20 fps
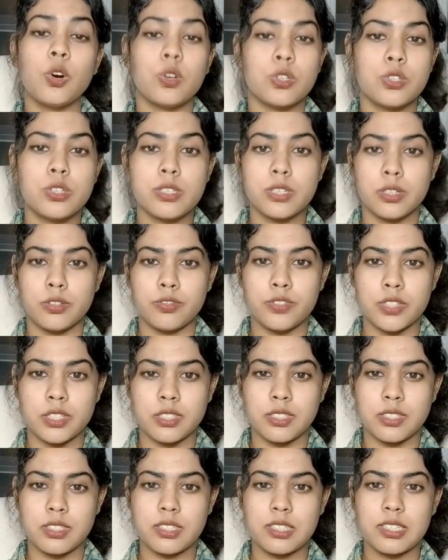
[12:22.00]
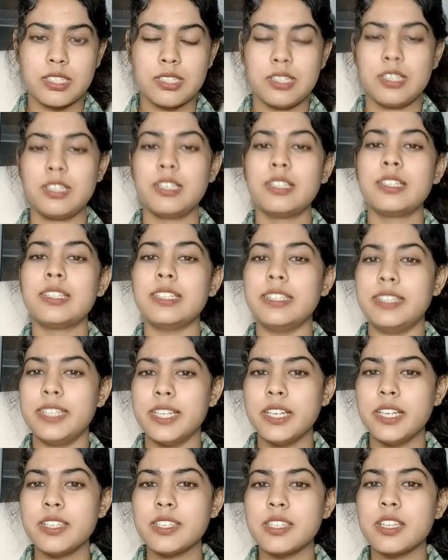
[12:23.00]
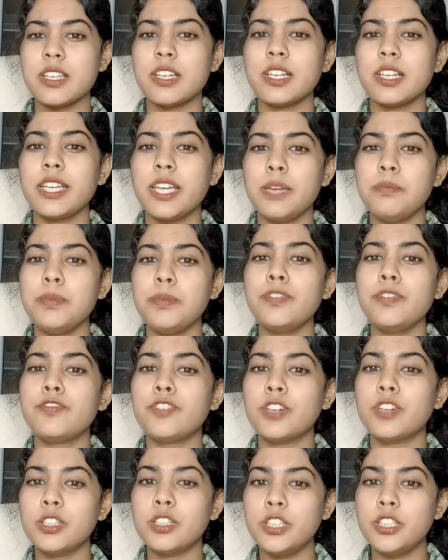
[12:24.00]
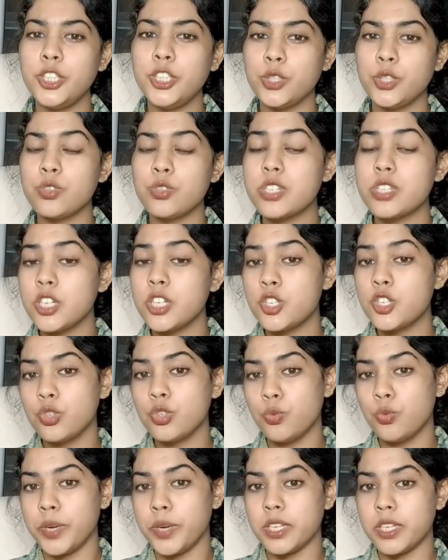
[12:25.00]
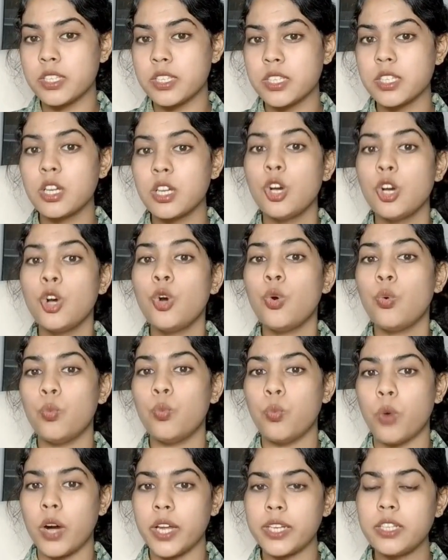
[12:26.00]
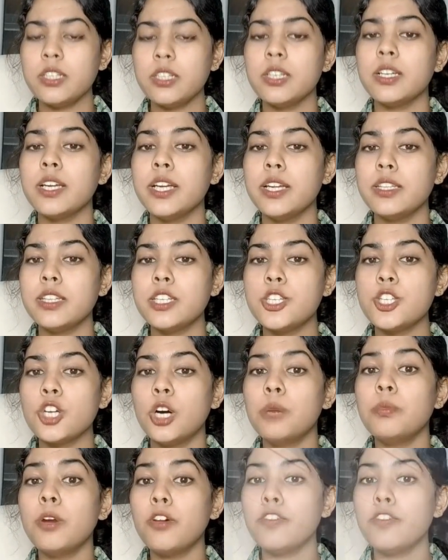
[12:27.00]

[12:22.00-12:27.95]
onto surfaces. This can be further used in two ways. One, in the term